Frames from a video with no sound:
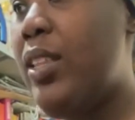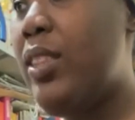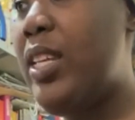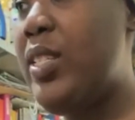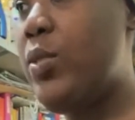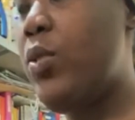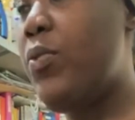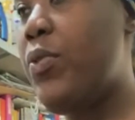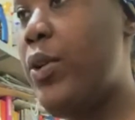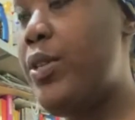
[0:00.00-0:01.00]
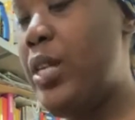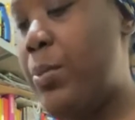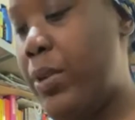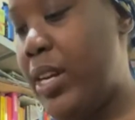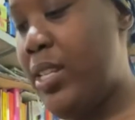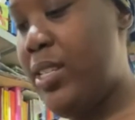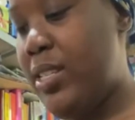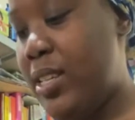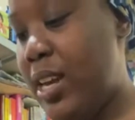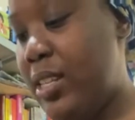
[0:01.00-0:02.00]
this sort of crochet
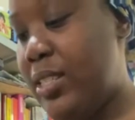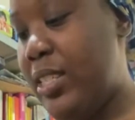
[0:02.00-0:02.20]
braids, I'd